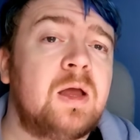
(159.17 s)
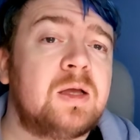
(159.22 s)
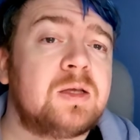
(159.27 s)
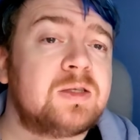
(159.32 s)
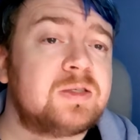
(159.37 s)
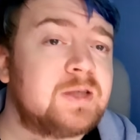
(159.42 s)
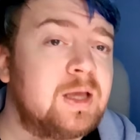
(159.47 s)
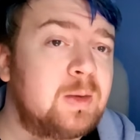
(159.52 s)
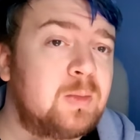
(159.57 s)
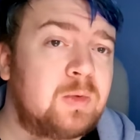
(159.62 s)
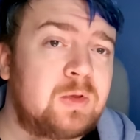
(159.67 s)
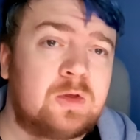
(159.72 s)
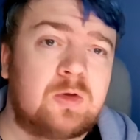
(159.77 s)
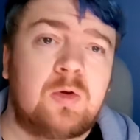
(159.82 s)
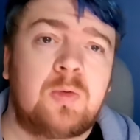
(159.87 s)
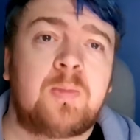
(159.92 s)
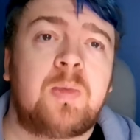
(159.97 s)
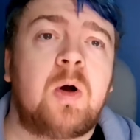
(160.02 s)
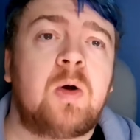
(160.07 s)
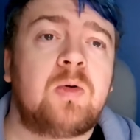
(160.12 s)
Same with your
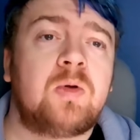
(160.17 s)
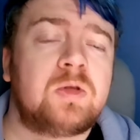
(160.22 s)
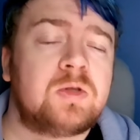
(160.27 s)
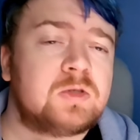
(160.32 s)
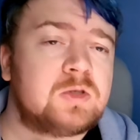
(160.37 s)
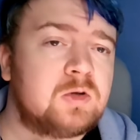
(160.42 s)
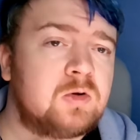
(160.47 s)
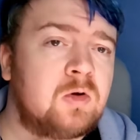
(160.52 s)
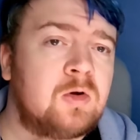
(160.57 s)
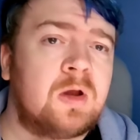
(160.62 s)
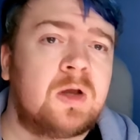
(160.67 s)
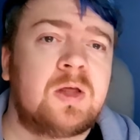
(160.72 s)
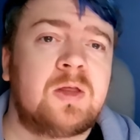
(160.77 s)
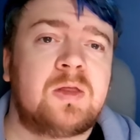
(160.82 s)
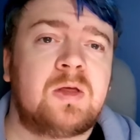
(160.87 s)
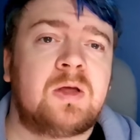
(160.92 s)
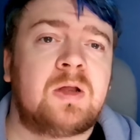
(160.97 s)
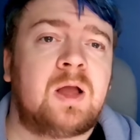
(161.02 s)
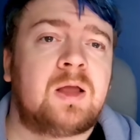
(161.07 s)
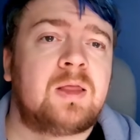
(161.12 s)
opponents or
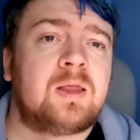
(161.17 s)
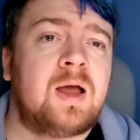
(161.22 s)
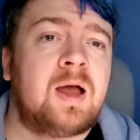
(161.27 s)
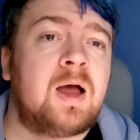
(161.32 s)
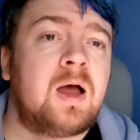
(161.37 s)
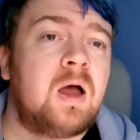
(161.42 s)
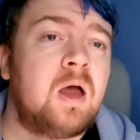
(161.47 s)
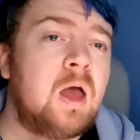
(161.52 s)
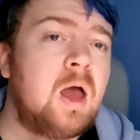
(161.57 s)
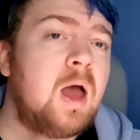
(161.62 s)
anything like that.